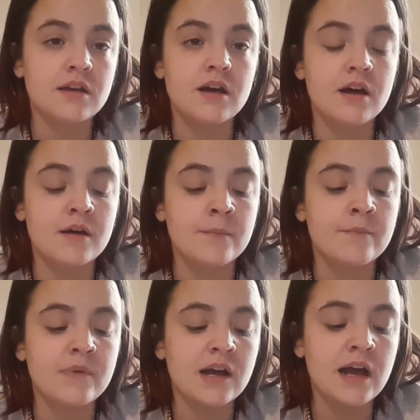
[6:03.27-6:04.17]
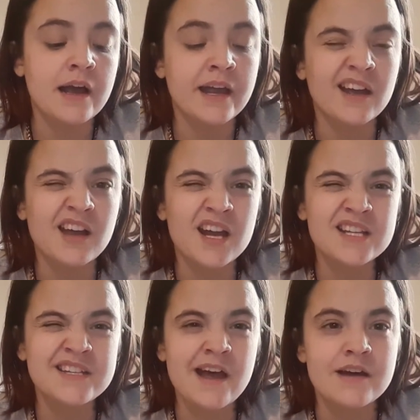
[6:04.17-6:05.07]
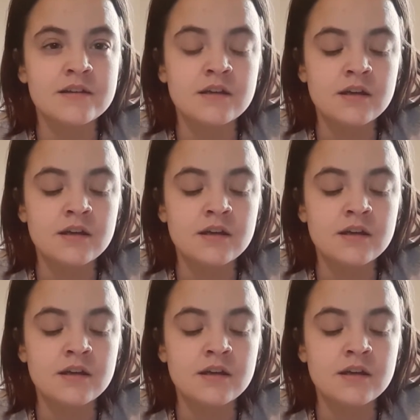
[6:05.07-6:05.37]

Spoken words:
I get kind of sad.